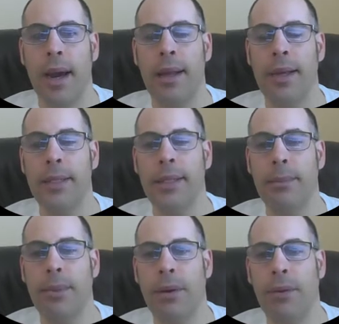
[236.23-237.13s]
I like to see
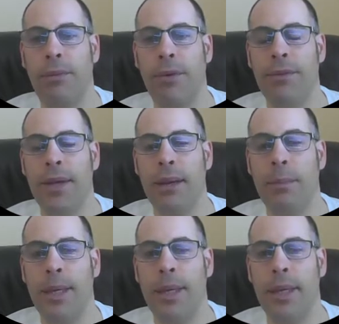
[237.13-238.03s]
below fifteen
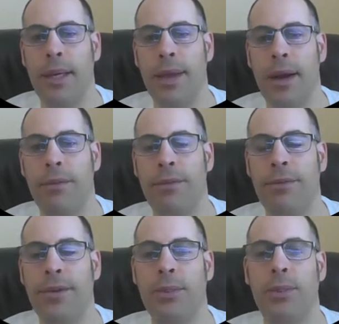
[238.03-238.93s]
P E, they're at
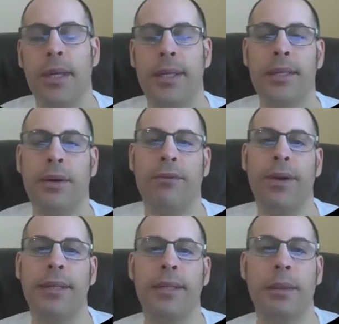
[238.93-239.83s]
fifty-one, so
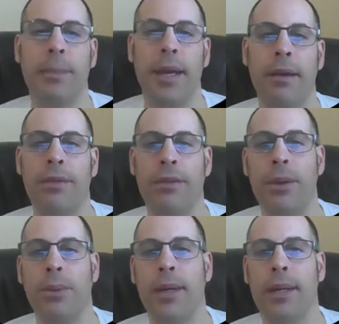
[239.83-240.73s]
investors paying
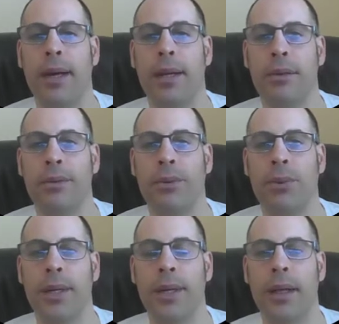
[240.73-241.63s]
fifty-one dollars for
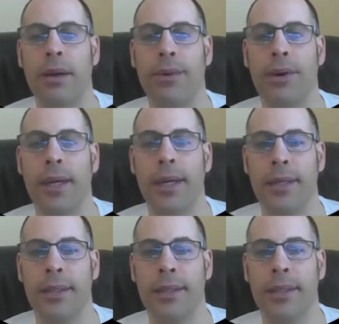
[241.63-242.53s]
one dollar of
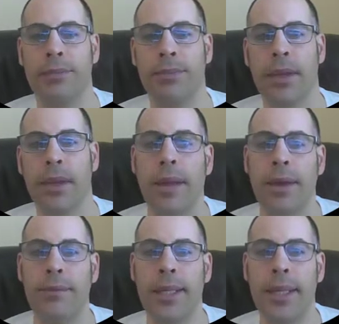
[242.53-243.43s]
earnings.
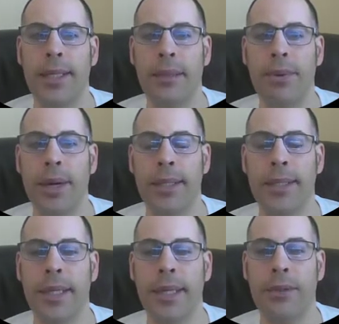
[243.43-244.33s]
They have a decent price to
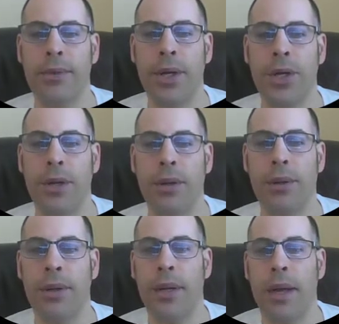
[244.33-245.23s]
sales
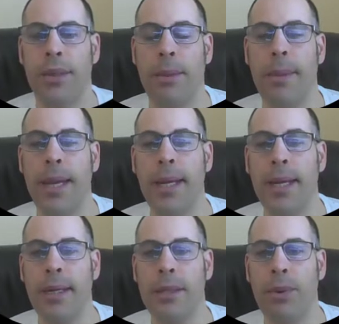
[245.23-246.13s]
ratio. The
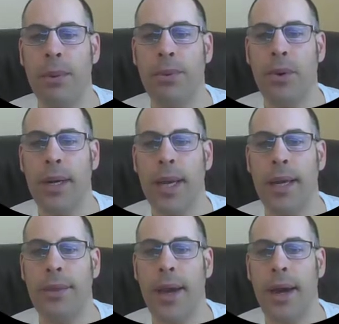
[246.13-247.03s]
median is one point
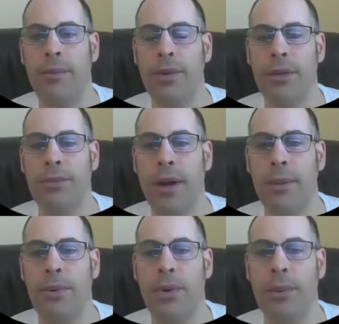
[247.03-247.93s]
eight, the average is
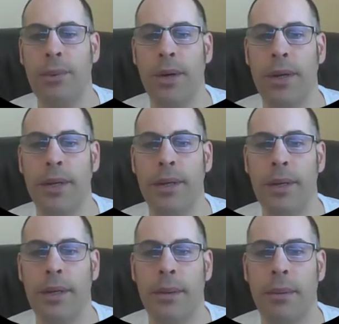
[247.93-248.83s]
five point one.
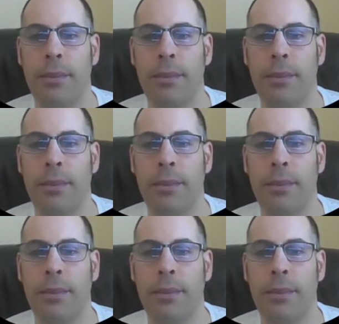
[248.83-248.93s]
